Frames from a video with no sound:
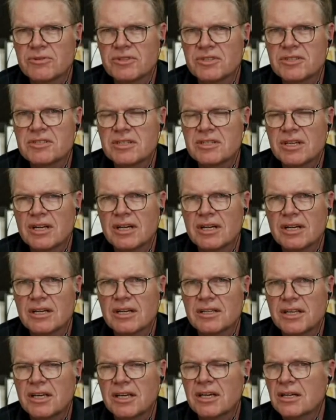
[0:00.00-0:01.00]
and it was
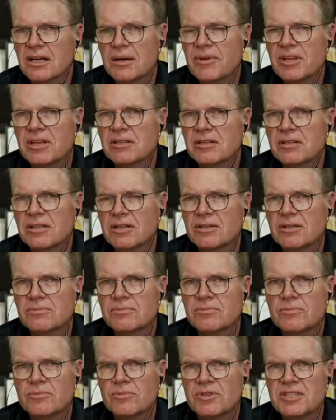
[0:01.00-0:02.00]
you
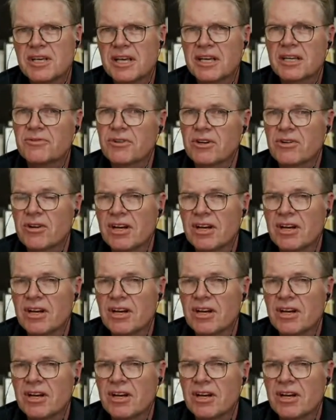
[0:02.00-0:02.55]
take